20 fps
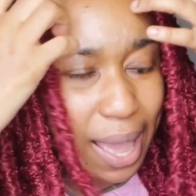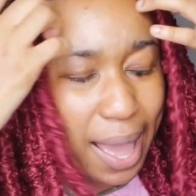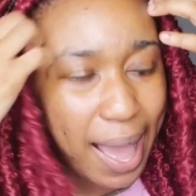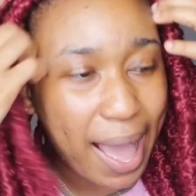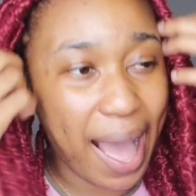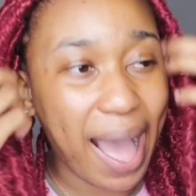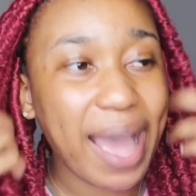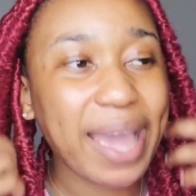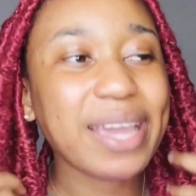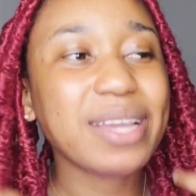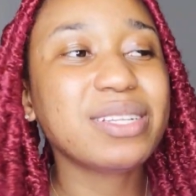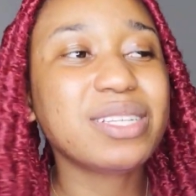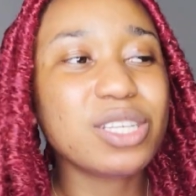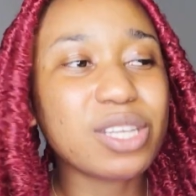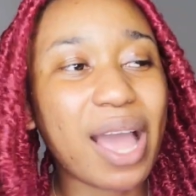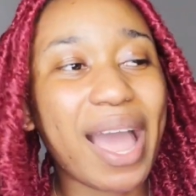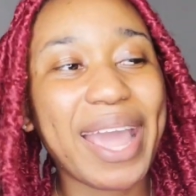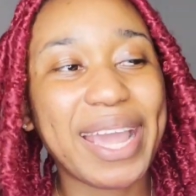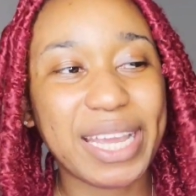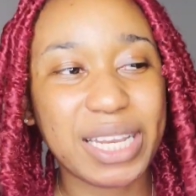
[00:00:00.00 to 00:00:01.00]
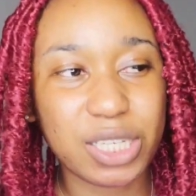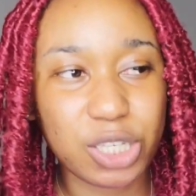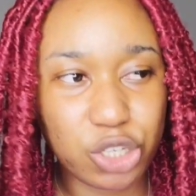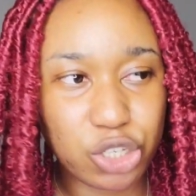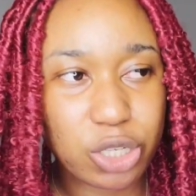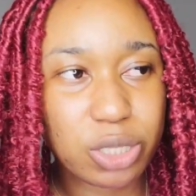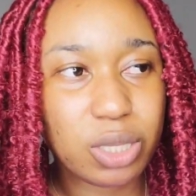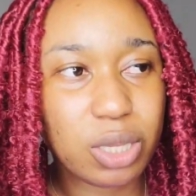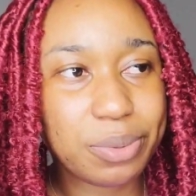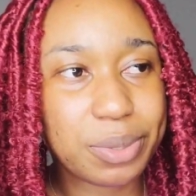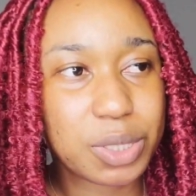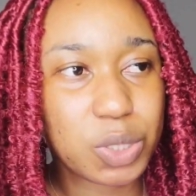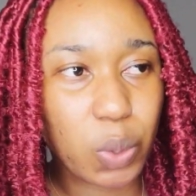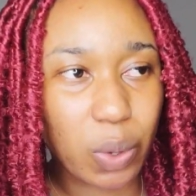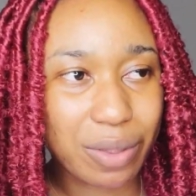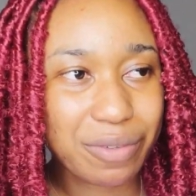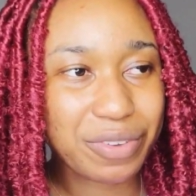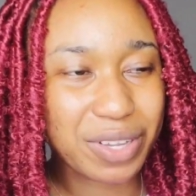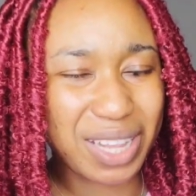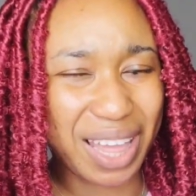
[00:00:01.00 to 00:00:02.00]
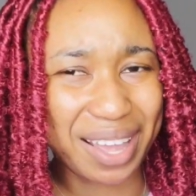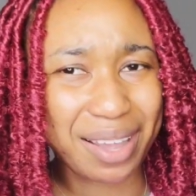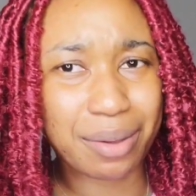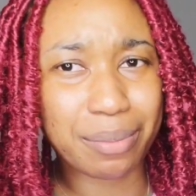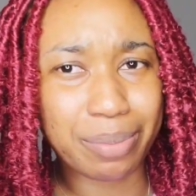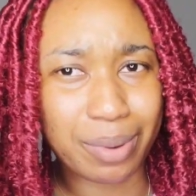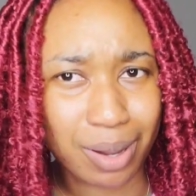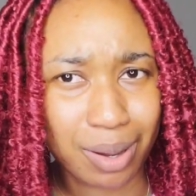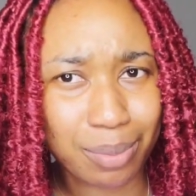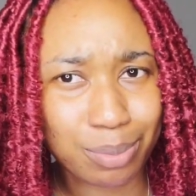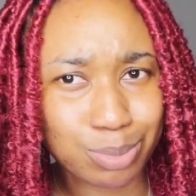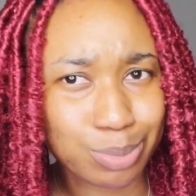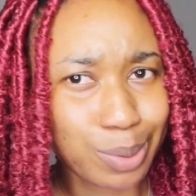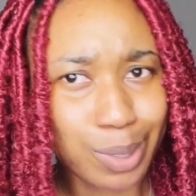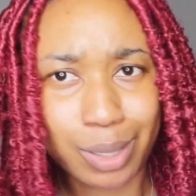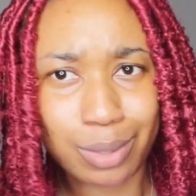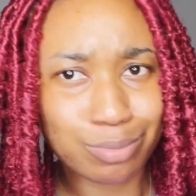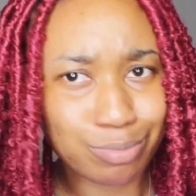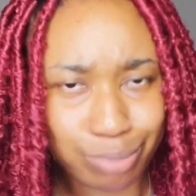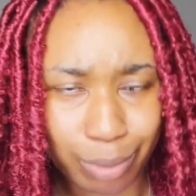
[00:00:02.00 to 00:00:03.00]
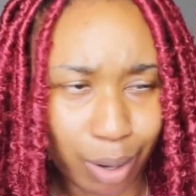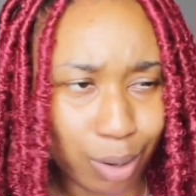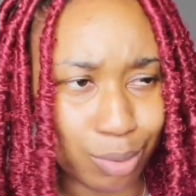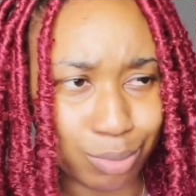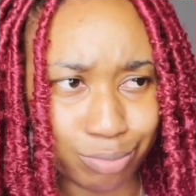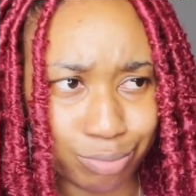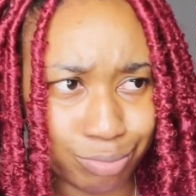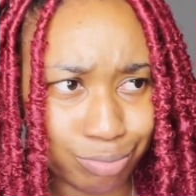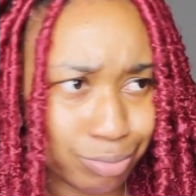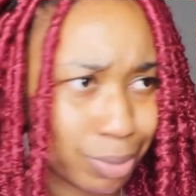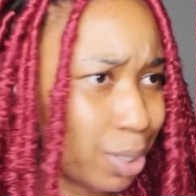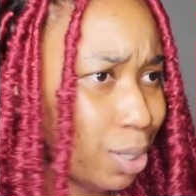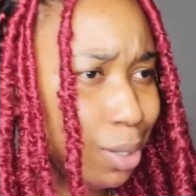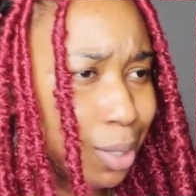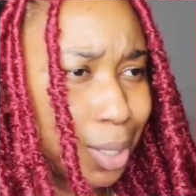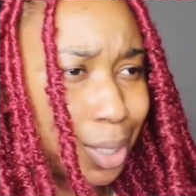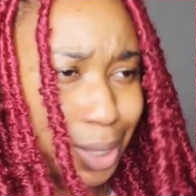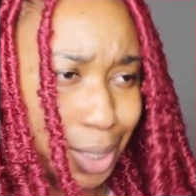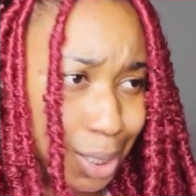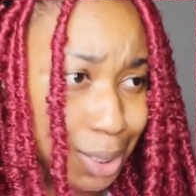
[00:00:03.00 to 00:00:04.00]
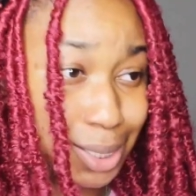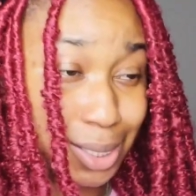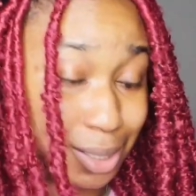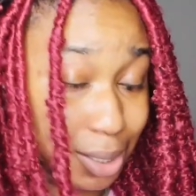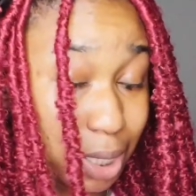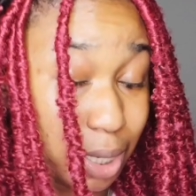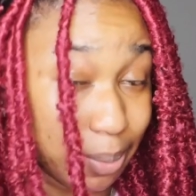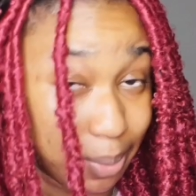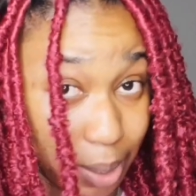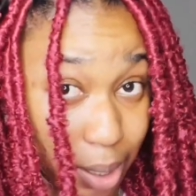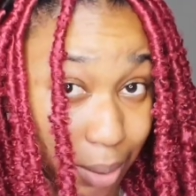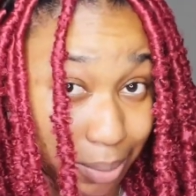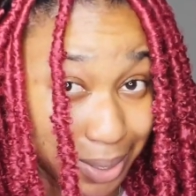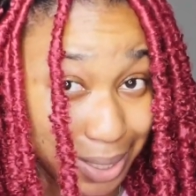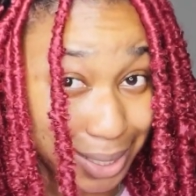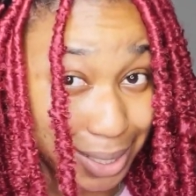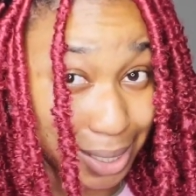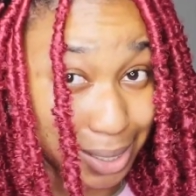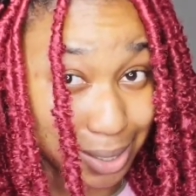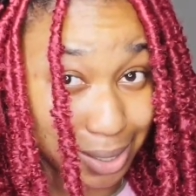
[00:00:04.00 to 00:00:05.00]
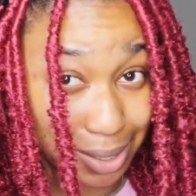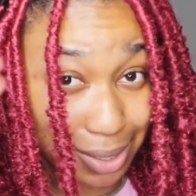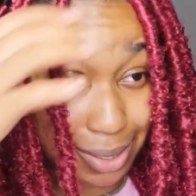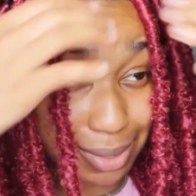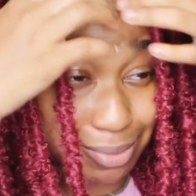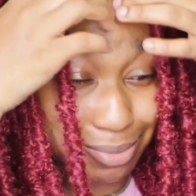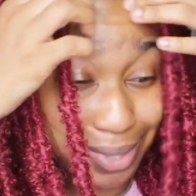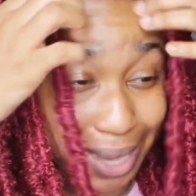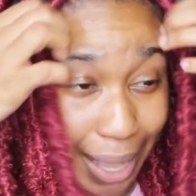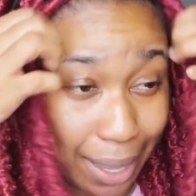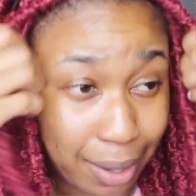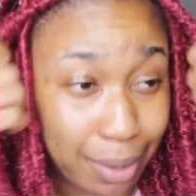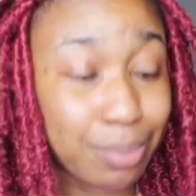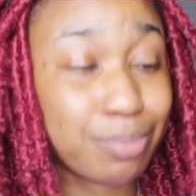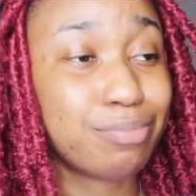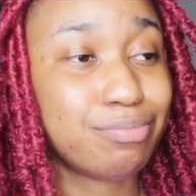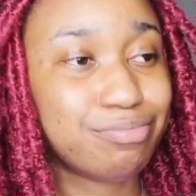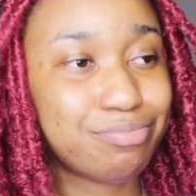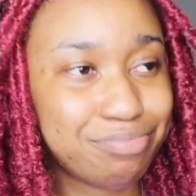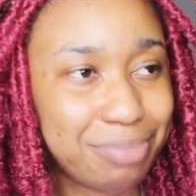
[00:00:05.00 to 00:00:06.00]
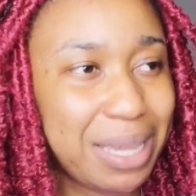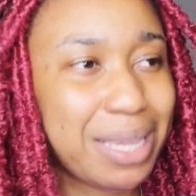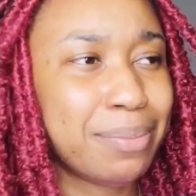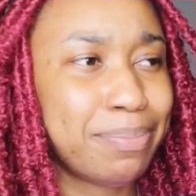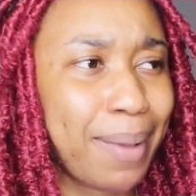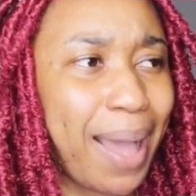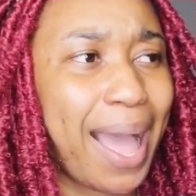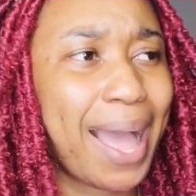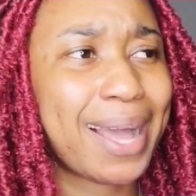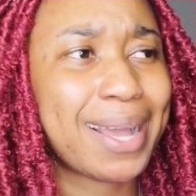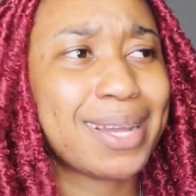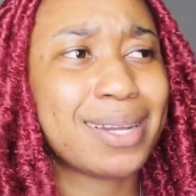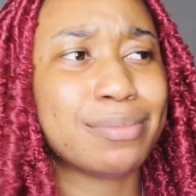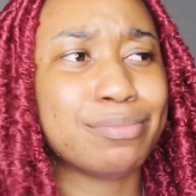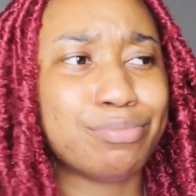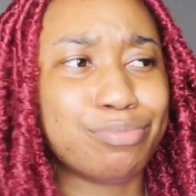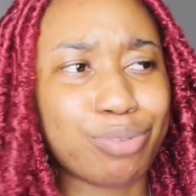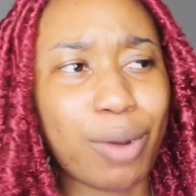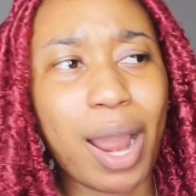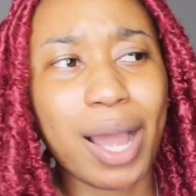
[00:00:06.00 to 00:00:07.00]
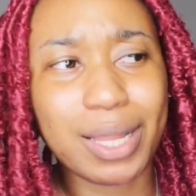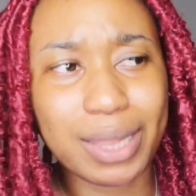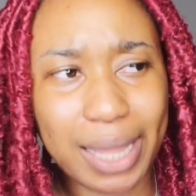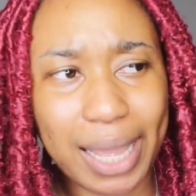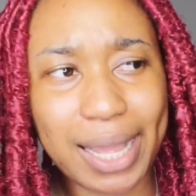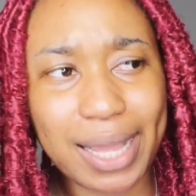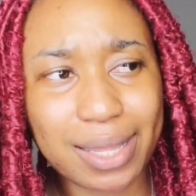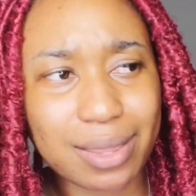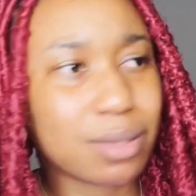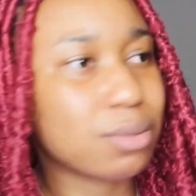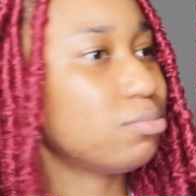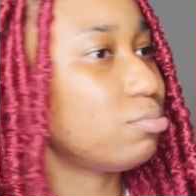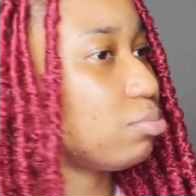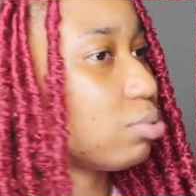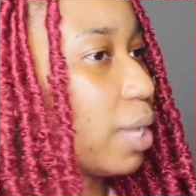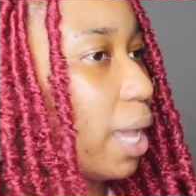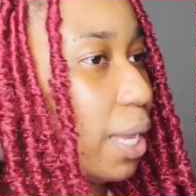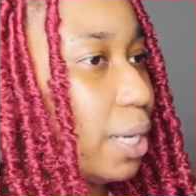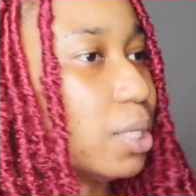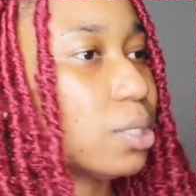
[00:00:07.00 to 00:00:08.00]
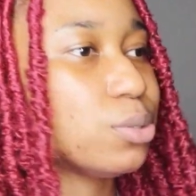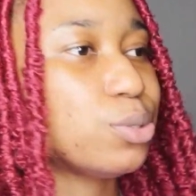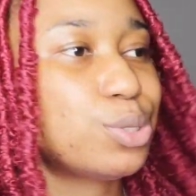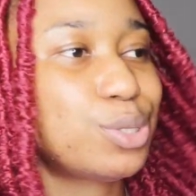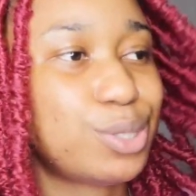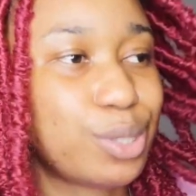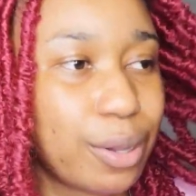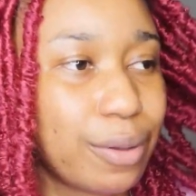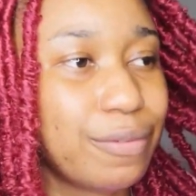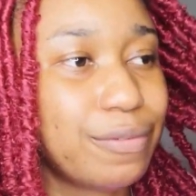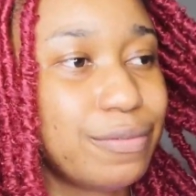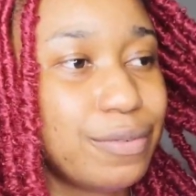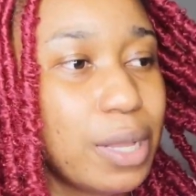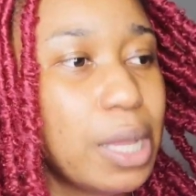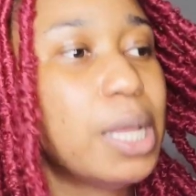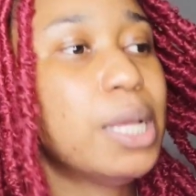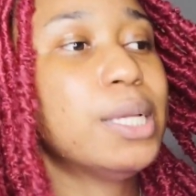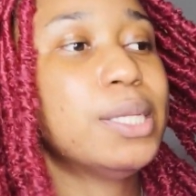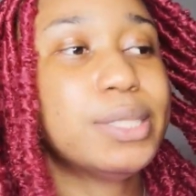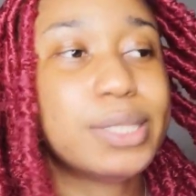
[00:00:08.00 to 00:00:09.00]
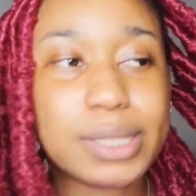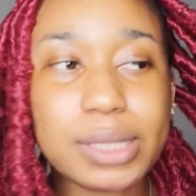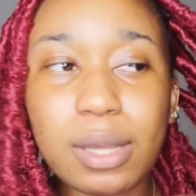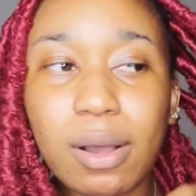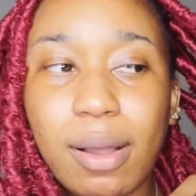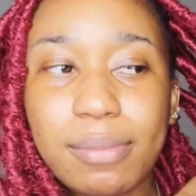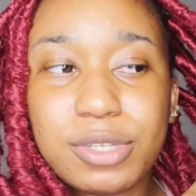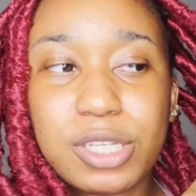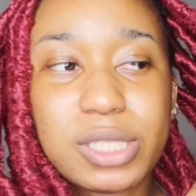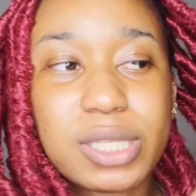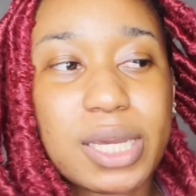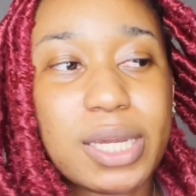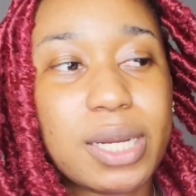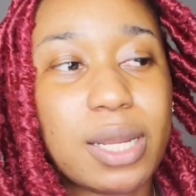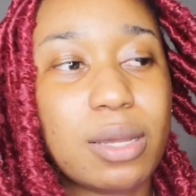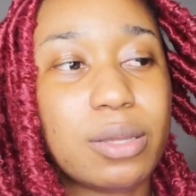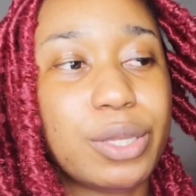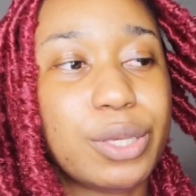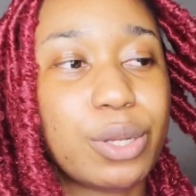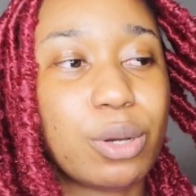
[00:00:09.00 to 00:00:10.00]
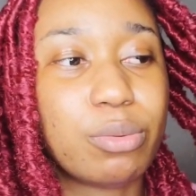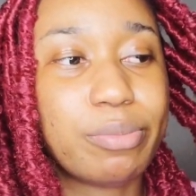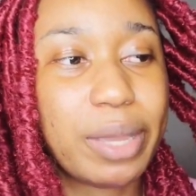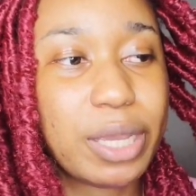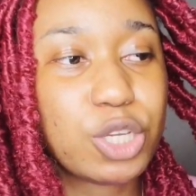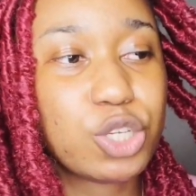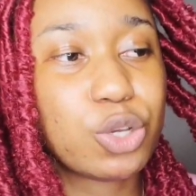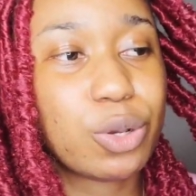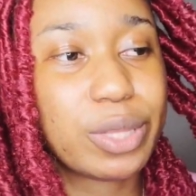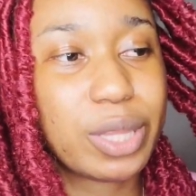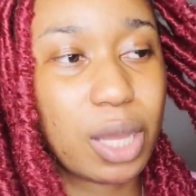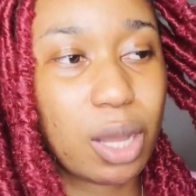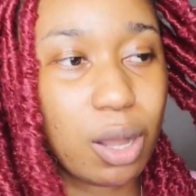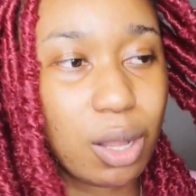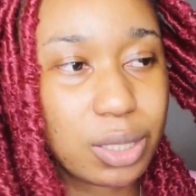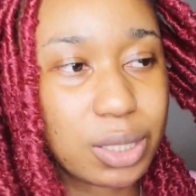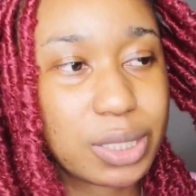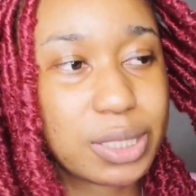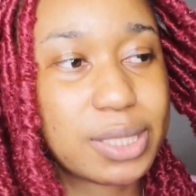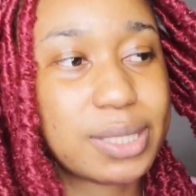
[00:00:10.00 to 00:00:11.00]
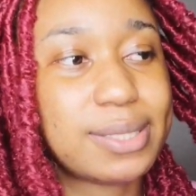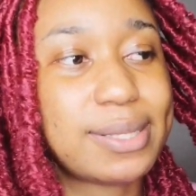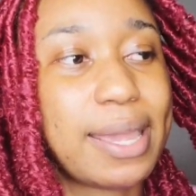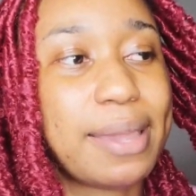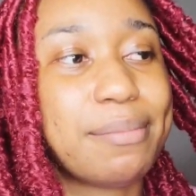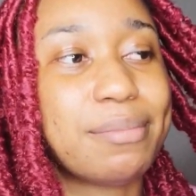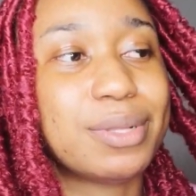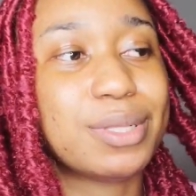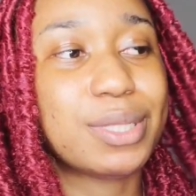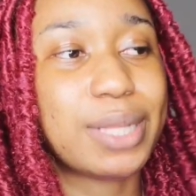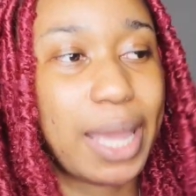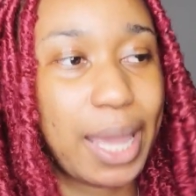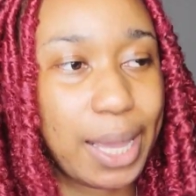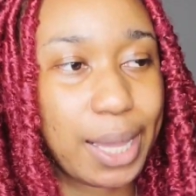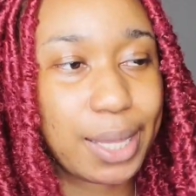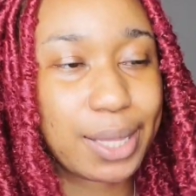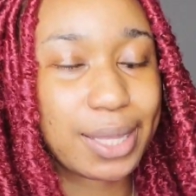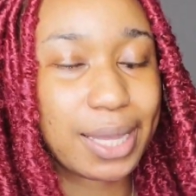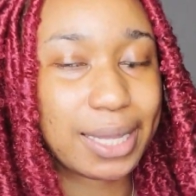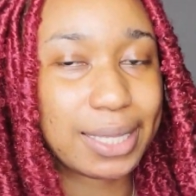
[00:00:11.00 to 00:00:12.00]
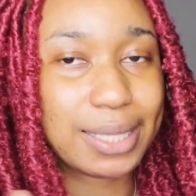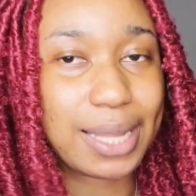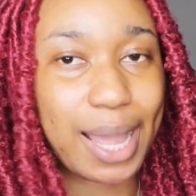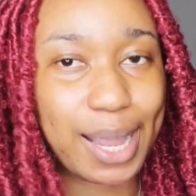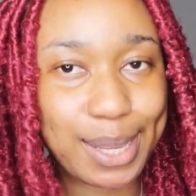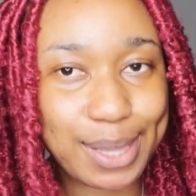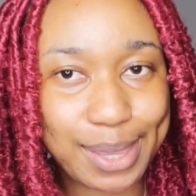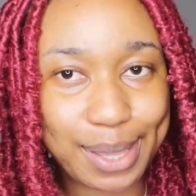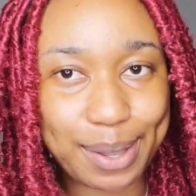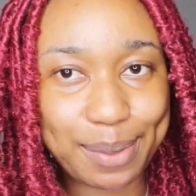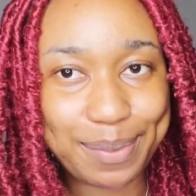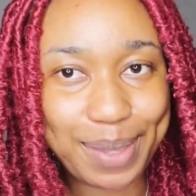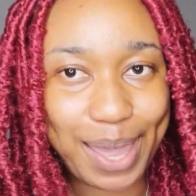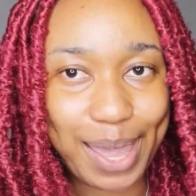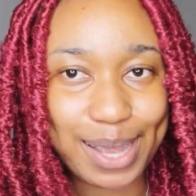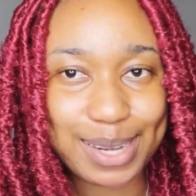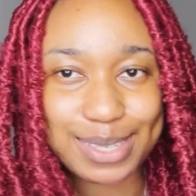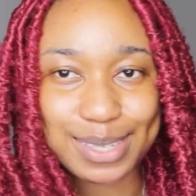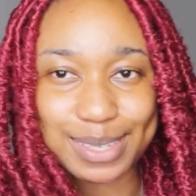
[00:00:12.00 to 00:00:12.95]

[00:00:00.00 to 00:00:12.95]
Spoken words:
I initially was going for like a bob, but bro, this is not a bob. This is like mid back bra length kind of stuff. So I'm just gonna, you know, make sure they're all on the same length, align them, and